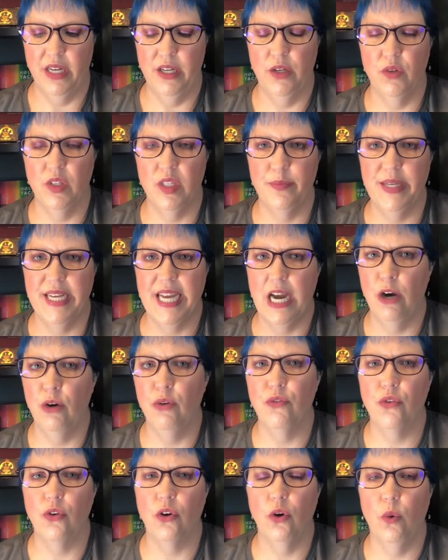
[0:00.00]
know it's been
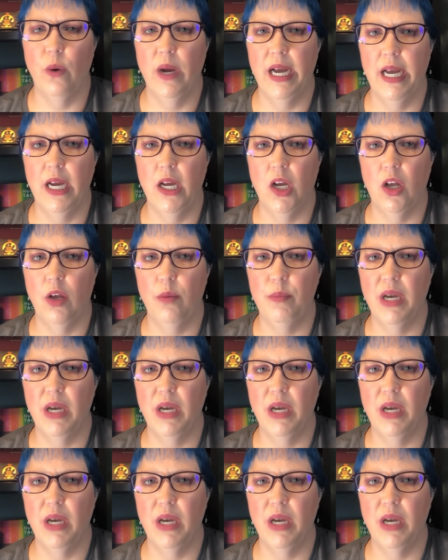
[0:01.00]
out for a while,